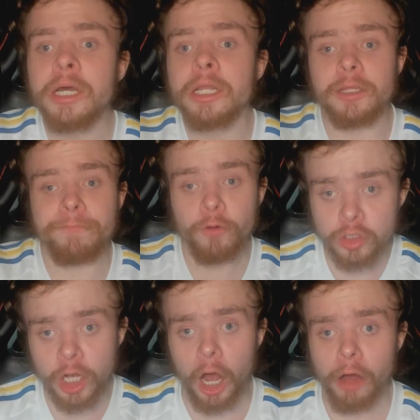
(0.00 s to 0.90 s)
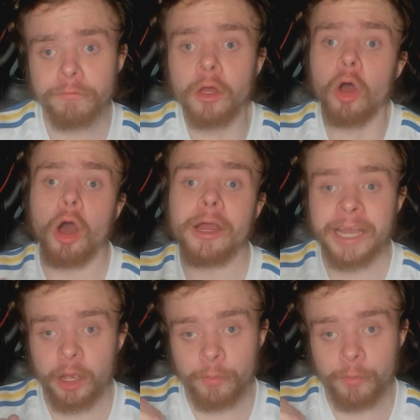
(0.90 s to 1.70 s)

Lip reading: The first half, okay,